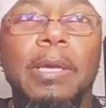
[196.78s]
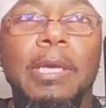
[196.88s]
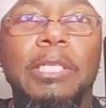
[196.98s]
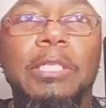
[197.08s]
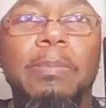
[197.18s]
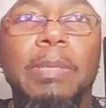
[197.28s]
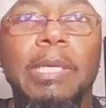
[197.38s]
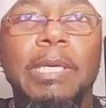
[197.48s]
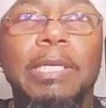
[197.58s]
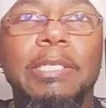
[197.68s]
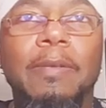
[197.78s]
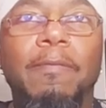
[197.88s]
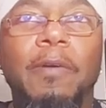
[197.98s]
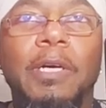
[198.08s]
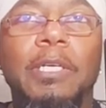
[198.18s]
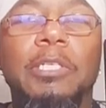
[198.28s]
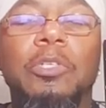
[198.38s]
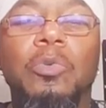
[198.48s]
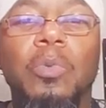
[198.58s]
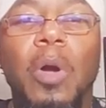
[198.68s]
it should be easy for us
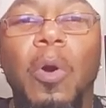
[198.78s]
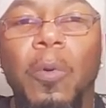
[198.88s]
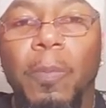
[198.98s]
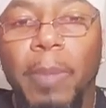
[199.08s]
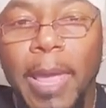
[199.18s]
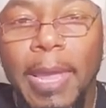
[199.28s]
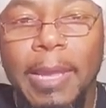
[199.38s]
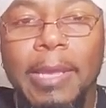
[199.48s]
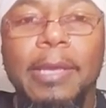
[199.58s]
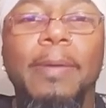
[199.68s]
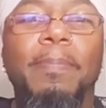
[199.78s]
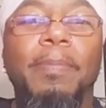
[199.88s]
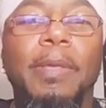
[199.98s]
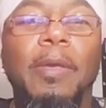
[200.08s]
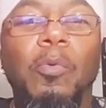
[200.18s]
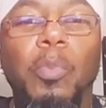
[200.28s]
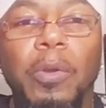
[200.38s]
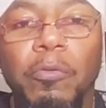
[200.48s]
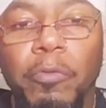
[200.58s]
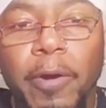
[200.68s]
to obey Him if
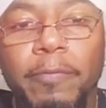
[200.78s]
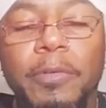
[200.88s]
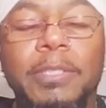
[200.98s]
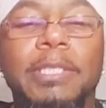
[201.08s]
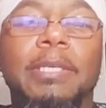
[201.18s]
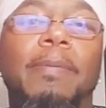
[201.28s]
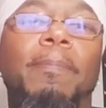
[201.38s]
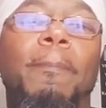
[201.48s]
we reverence Him.